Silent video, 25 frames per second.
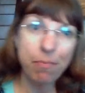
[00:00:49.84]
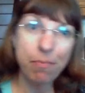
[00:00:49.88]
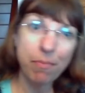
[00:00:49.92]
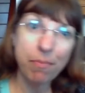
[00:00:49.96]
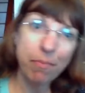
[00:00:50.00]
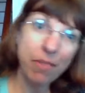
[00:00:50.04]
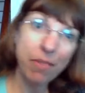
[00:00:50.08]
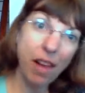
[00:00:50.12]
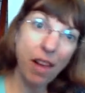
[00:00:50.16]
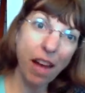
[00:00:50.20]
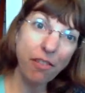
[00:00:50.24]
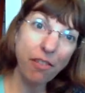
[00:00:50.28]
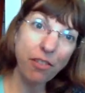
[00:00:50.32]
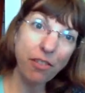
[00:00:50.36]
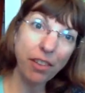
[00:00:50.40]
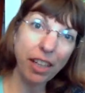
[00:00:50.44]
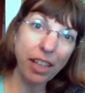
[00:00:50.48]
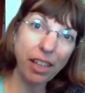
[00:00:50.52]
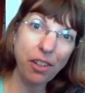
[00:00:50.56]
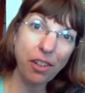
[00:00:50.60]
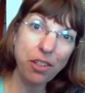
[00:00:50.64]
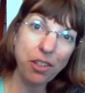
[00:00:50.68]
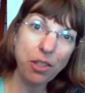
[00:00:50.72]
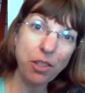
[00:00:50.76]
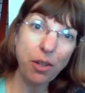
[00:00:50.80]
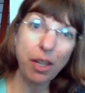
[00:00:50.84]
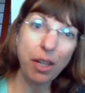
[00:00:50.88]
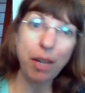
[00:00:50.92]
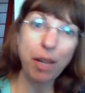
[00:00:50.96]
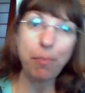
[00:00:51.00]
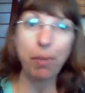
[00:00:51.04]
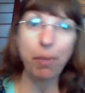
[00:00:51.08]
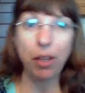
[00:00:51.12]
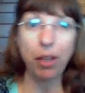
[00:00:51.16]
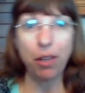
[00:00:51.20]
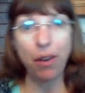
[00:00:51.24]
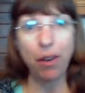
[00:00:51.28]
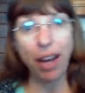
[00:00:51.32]
not feel like you're doing it,
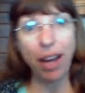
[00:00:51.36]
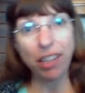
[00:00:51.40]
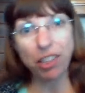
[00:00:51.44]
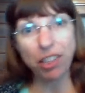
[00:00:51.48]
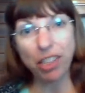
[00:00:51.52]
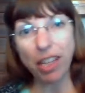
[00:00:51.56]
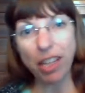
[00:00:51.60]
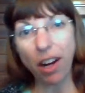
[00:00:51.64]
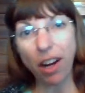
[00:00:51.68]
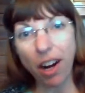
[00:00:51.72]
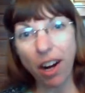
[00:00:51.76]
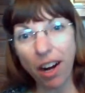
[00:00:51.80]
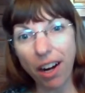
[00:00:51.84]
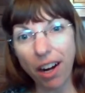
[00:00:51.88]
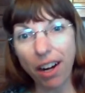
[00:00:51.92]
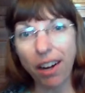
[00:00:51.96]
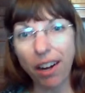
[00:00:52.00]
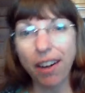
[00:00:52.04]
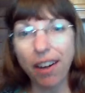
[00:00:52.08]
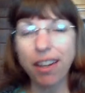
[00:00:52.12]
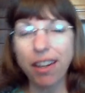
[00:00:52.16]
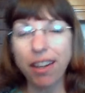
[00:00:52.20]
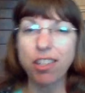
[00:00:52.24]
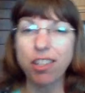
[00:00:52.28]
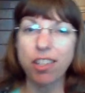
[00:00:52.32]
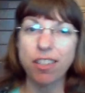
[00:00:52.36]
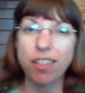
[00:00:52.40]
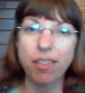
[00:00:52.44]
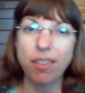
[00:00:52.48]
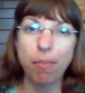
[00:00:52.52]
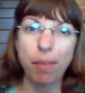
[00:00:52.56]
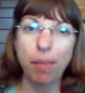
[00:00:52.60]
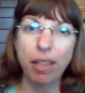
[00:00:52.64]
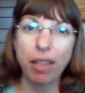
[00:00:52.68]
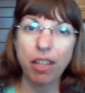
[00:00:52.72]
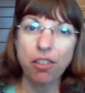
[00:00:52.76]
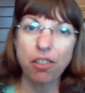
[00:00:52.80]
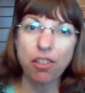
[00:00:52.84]
but you actually are, and it's just
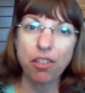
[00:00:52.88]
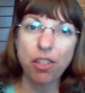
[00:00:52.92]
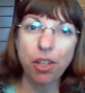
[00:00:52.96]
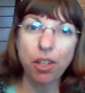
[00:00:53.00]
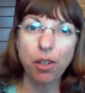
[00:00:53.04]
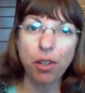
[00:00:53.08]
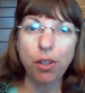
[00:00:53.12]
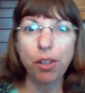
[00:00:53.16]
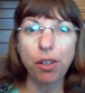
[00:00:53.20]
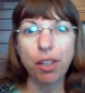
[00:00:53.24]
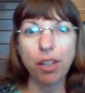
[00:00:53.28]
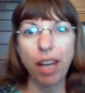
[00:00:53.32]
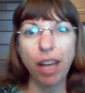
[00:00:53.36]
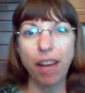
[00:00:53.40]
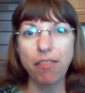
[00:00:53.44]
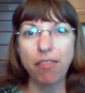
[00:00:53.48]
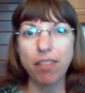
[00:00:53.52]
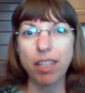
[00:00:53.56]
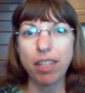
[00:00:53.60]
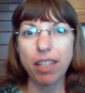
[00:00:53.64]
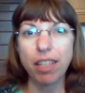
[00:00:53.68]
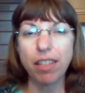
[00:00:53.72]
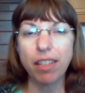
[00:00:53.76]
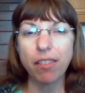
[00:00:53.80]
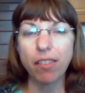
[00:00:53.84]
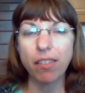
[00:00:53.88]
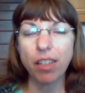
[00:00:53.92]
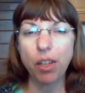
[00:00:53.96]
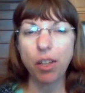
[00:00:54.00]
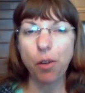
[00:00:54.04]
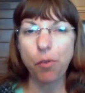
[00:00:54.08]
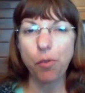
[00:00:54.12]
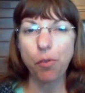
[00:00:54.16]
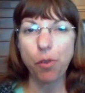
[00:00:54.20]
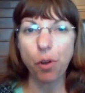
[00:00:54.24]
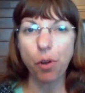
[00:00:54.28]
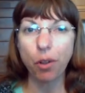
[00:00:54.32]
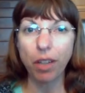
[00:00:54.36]
something that's new, and you have to, you
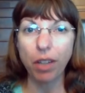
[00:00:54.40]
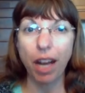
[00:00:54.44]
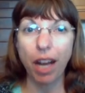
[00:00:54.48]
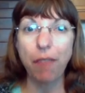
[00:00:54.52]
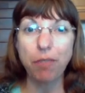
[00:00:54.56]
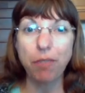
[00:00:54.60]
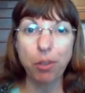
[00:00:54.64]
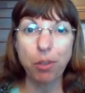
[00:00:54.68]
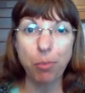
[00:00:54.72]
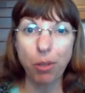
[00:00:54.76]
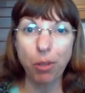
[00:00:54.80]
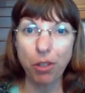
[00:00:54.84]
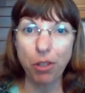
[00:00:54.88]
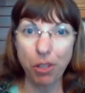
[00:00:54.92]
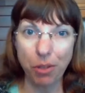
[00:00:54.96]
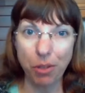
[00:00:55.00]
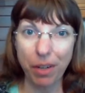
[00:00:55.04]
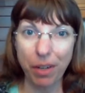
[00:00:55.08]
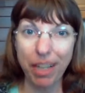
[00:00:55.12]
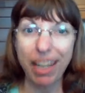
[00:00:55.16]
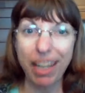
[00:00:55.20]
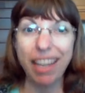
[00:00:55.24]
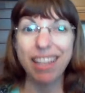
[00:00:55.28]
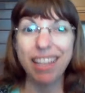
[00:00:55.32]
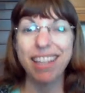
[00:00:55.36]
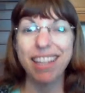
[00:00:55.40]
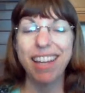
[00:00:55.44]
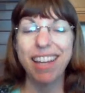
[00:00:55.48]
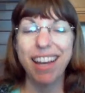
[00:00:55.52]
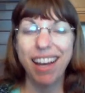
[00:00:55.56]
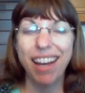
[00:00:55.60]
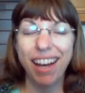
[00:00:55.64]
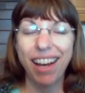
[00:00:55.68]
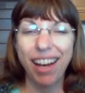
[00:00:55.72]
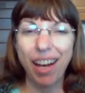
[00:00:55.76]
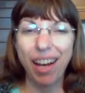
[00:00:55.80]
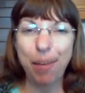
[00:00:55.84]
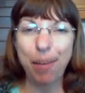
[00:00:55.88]
know, feel comfortable doing it,
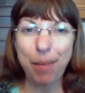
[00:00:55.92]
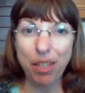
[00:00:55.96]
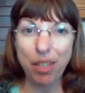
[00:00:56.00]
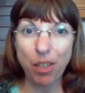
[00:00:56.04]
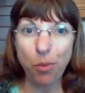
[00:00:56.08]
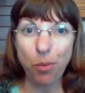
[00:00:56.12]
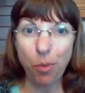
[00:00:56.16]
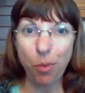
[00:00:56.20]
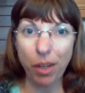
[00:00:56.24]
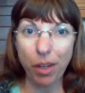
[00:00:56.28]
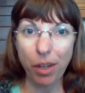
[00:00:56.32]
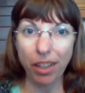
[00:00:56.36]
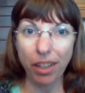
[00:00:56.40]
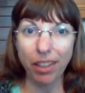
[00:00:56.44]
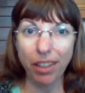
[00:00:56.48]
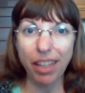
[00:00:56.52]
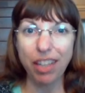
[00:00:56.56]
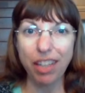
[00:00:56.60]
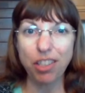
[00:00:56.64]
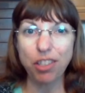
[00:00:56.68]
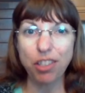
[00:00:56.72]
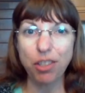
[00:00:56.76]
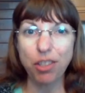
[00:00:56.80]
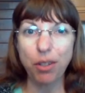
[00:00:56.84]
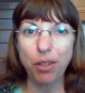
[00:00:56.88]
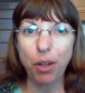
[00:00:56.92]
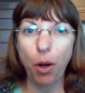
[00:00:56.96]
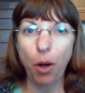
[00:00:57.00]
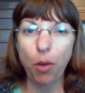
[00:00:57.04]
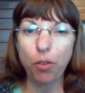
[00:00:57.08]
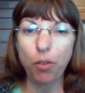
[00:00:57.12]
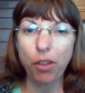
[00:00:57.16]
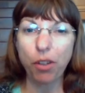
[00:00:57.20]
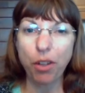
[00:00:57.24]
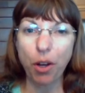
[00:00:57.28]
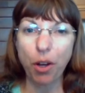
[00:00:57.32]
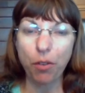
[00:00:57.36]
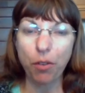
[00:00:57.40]
and you will as you do it
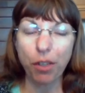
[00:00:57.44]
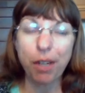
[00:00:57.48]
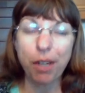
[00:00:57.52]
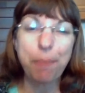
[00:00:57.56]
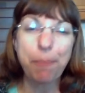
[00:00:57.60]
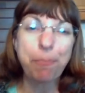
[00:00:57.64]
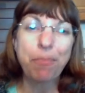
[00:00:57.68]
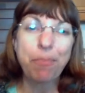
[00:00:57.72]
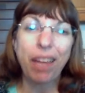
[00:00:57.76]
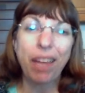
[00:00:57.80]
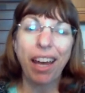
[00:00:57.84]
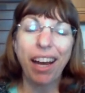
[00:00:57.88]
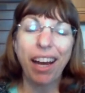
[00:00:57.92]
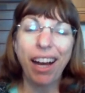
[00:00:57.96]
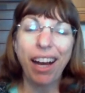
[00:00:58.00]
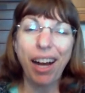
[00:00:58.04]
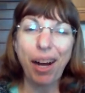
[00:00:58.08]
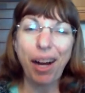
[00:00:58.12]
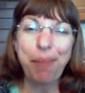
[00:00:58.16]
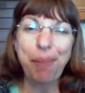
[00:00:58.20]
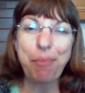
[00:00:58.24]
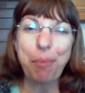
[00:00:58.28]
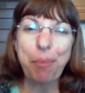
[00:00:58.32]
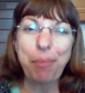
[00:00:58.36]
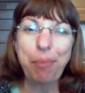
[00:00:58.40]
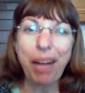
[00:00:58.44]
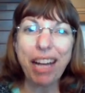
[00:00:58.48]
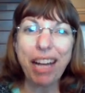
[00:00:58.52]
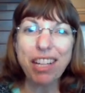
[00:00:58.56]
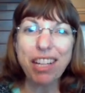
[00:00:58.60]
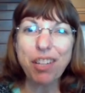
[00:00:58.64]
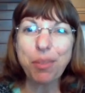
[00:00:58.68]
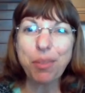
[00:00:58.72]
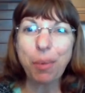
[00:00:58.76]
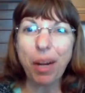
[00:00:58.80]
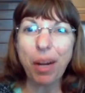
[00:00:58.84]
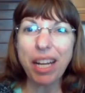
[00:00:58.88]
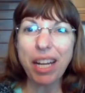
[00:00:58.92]
over and over. But I
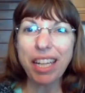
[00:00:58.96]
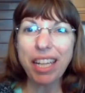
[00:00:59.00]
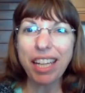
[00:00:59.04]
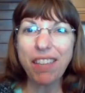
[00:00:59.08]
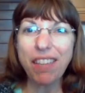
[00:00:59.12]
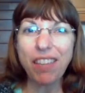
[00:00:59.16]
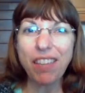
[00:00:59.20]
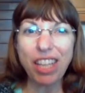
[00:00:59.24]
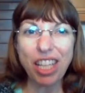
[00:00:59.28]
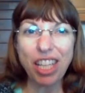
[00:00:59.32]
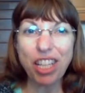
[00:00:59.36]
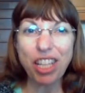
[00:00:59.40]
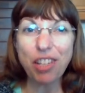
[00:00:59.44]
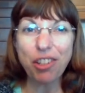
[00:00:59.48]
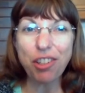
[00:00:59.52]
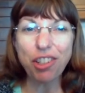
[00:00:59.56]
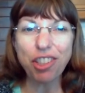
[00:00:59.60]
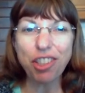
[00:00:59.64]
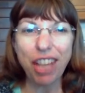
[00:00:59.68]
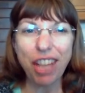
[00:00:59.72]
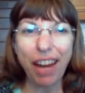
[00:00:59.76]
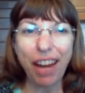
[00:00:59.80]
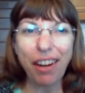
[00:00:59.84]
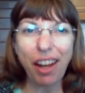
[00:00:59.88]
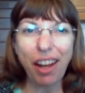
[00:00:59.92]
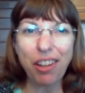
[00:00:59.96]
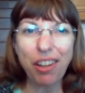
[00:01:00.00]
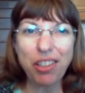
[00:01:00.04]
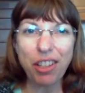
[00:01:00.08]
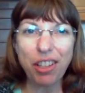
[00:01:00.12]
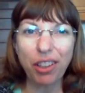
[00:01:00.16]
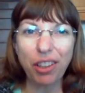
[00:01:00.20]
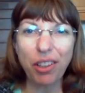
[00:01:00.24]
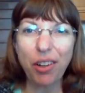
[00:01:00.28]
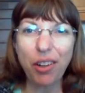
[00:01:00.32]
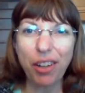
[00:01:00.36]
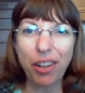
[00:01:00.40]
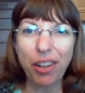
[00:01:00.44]
just want to give a huge shout out
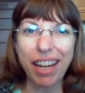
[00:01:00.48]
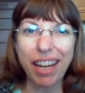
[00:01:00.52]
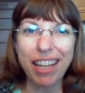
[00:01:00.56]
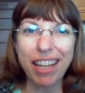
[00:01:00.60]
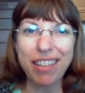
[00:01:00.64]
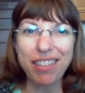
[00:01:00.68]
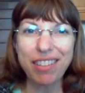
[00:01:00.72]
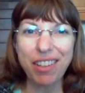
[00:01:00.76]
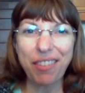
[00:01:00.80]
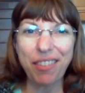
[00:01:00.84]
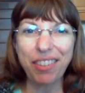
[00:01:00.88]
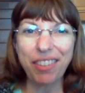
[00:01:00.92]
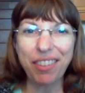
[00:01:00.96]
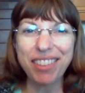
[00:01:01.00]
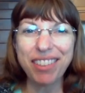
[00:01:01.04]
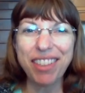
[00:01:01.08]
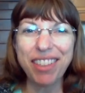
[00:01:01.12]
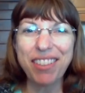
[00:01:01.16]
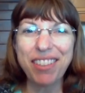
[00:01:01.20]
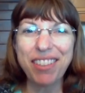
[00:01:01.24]
to Laura, and so I'm so